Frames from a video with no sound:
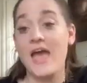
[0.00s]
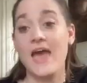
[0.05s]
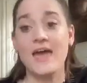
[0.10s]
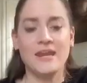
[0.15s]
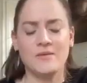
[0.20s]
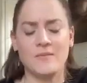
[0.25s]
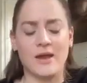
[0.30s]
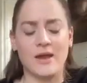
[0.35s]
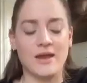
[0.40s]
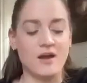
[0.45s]

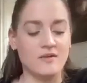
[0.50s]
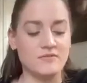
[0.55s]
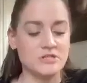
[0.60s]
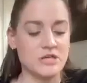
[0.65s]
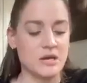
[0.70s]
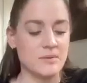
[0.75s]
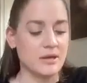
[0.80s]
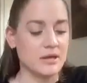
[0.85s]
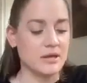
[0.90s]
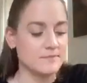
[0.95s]
Anyway, off
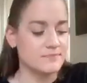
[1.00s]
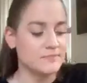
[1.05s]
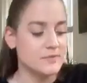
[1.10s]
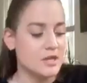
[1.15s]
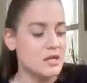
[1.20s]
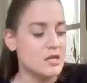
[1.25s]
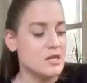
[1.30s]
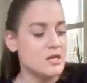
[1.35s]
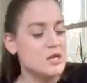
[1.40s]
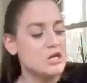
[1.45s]
topic.
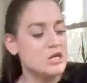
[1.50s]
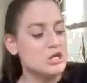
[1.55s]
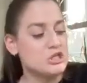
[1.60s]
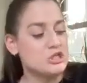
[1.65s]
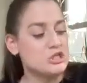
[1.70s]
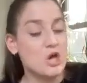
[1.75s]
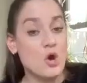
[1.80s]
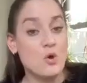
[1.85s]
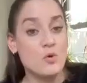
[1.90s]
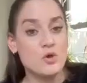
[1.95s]

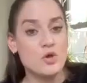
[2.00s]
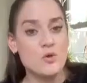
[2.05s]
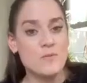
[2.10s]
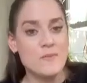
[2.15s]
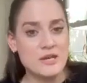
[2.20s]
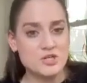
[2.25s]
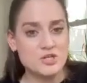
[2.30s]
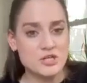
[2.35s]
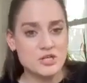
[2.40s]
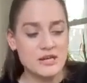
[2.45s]
So you
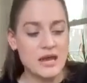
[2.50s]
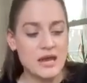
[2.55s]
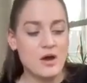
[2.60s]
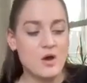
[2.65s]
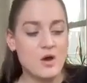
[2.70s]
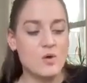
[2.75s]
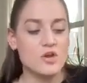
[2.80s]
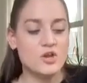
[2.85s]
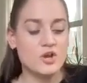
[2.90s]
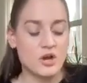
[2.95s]
mentioned
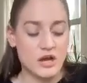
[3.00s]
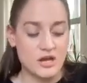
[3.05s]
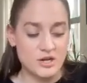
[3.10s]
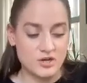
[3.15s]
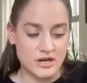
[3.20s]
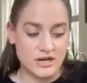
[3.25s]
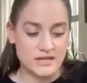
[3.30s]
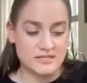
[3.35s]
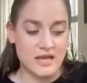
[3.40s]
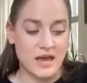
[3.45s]
how your
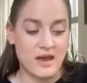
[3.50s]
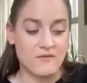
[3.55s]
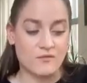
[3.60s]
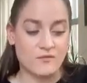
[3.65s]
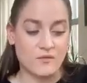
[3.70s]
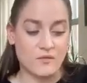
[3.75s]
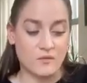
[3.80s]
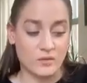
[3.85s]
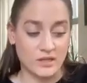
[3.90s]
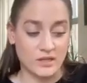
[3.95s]
under eyes have
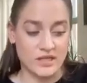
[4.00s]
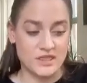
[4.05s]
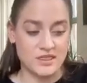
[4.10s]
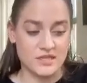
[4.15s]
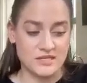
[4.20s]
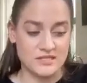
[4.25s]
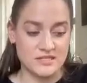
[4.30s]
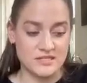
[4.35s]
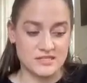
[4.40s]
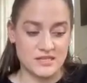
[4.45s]
really
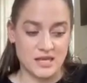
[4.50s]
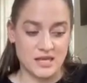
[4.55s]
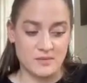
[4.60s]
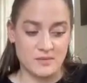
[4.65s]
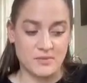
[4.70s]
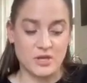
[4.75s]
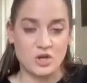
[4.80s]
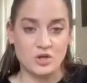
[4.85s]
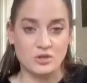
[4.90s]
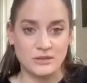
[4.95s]
thin skin,
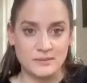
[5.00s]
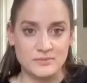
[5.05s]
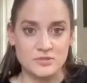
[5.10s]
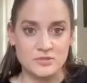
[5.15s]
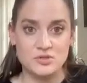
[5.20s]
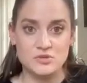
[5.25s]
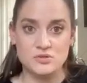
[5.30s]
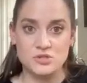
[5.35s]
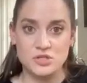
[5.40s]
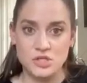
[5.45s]
but your lips
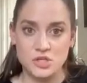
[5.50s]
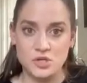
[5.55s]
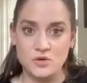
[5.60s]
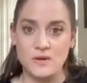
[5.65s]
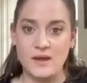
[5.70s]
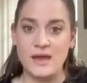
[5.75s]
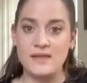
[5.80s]
do too.